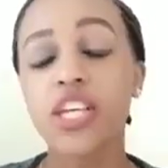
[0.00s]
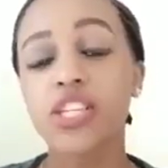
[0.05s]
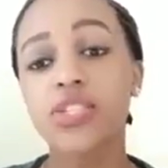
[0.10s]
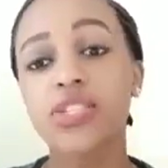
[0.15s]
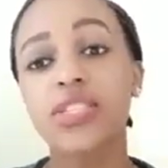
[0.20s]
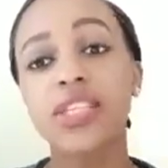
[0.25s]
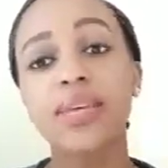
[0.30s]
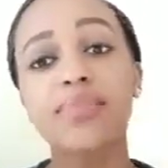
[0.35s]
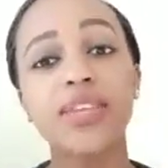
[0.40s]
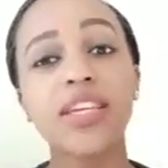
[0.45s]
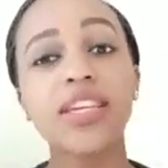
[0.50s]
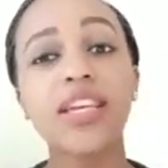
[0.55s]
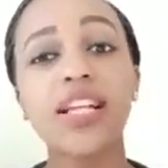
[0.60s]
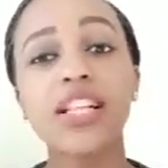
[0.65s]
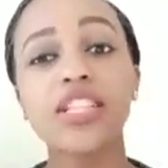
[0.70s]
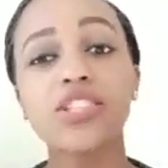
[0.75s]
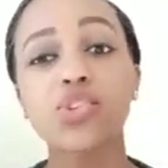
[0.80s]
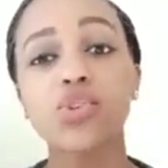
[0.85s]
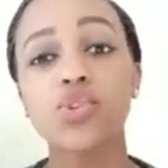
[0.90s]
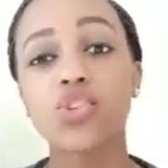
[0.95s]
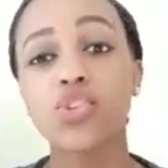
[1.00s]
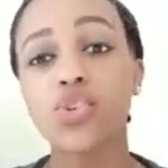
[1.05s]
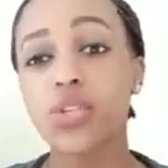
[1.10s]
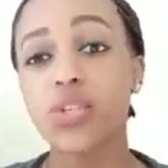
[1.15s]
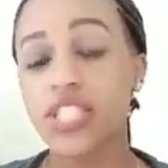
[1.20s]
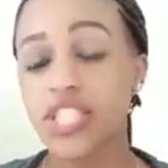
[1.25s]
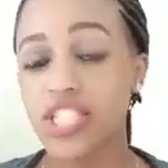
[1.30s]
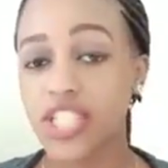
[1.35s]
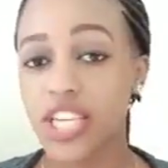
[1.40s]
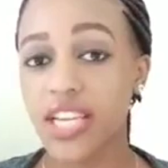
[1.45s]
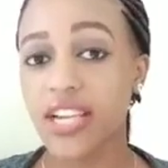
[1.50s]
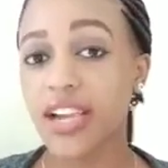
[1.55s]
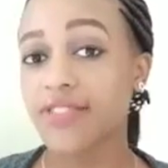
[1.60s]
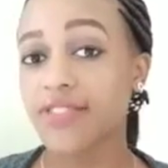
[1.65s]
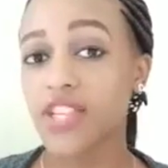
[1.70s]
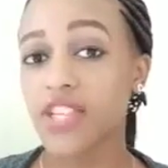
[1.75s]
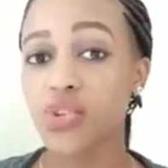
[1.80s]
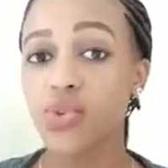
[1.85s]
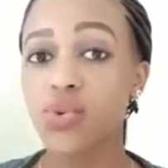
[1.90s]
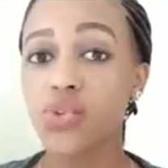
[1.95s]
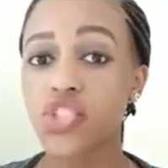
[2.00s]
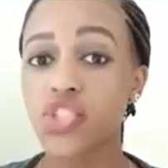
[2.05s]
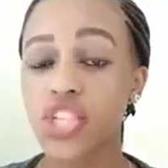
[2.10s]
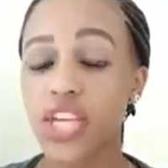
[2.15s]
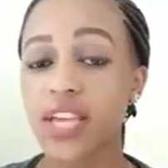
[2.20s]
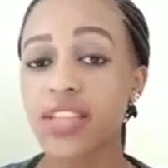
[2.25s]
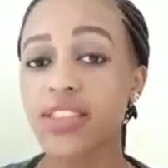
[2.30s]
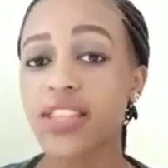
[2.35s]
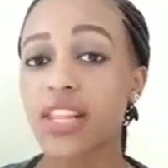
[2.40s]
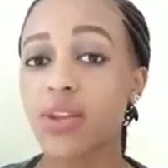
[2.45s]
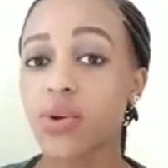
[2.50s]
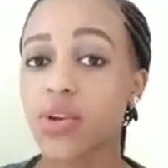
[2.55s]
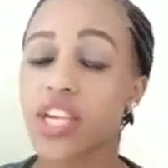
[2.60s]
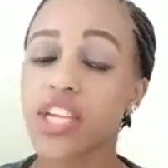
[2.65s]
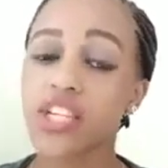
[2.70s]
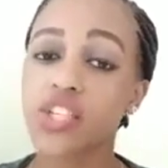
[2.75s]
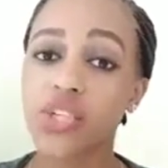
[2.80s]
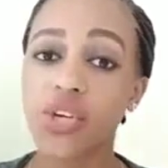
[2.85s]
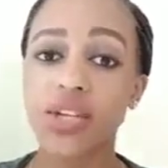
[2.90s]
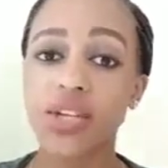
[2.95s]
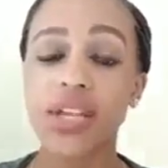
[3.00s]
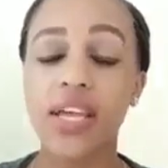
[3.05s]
So something else you should check after you check the location